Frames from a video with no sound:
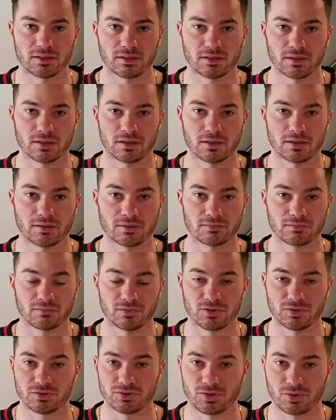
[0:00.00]
uh,
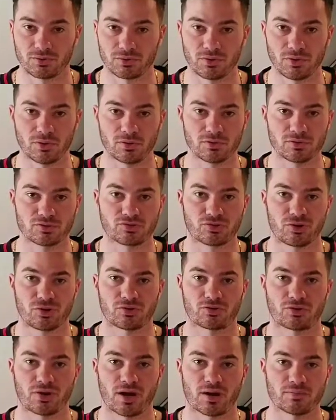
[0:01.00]
and you don't know,
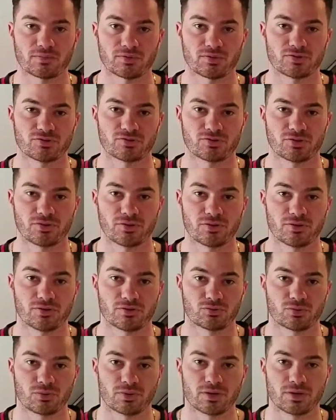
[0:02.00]
Toronto Raptors are
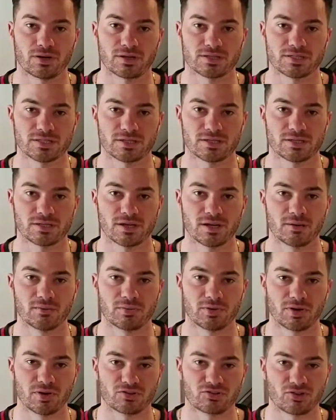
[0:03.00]
2019
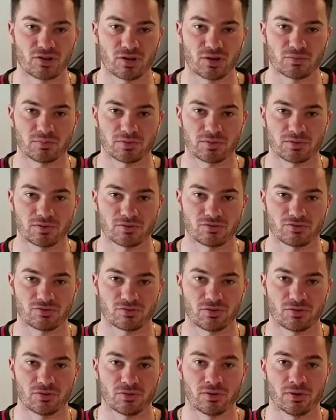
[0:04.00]
NBA champions.
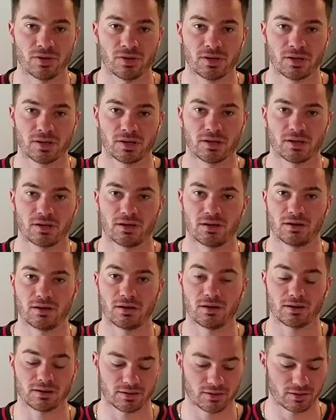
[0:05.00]
So
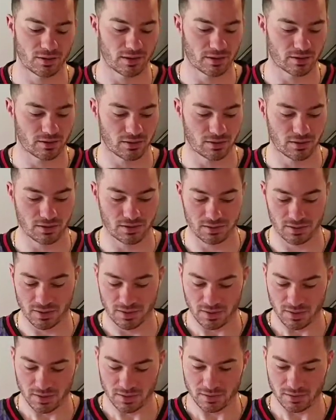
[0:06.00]
uh, here I got
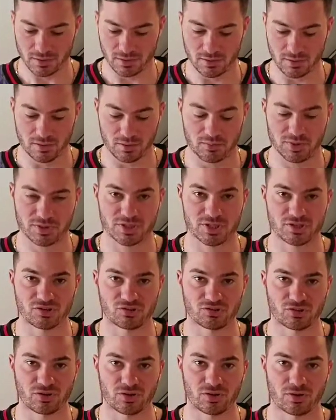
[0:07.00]
um, a
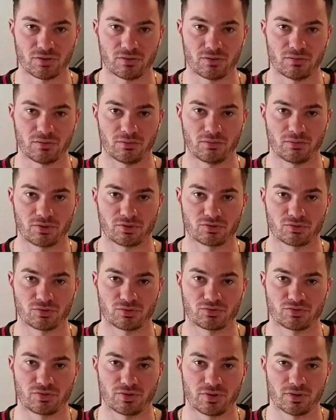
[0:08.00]
t-shirt, which
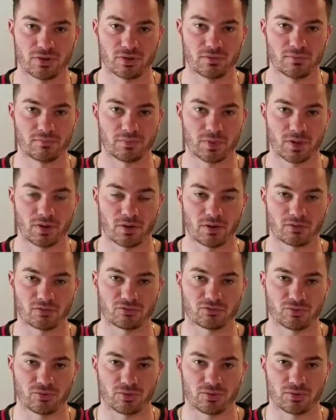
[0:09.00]
was the
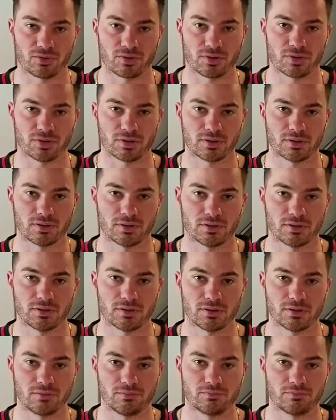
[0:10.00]
on-floor
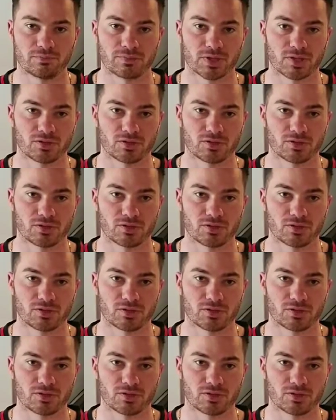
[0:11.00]
um,